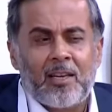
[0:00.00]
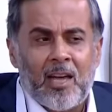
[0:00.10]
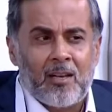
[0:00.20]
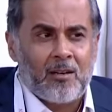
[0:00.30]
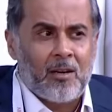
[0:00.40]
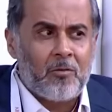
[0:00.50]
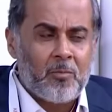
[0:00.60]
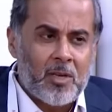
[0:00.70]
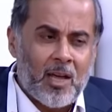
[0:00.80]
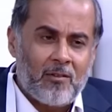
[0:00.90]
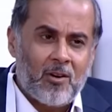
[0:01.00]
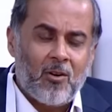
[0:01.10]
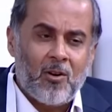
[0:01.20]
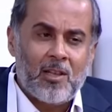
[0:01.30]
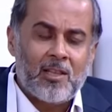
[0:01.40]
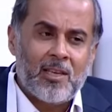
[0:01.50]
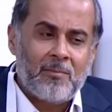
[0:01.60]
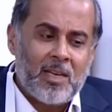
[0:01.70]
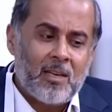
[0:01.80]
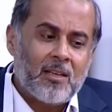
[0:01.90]
can a woman have it all, they
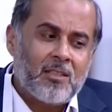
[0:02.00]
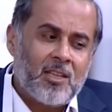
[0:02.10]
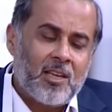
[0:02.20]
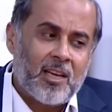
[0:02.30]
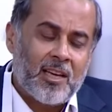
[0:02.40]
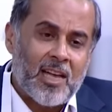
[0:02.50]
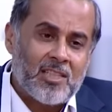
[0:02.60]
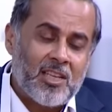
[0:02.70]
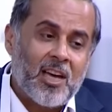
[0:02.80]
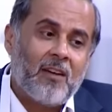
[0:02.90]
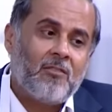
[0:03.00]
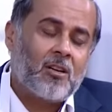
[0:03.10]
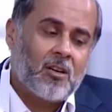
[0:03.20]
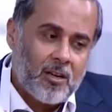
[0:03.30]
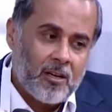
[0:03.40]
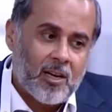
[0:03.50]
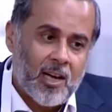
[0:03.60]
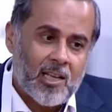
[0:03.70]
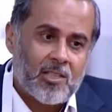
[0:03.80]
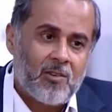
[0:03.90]
mean, can she have a career
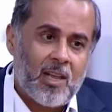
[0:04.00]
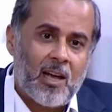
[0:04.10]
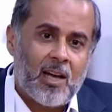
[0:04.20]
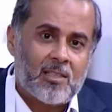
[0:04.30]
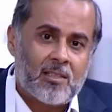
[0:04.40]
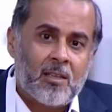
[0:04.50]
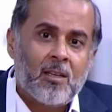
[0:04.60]
as well as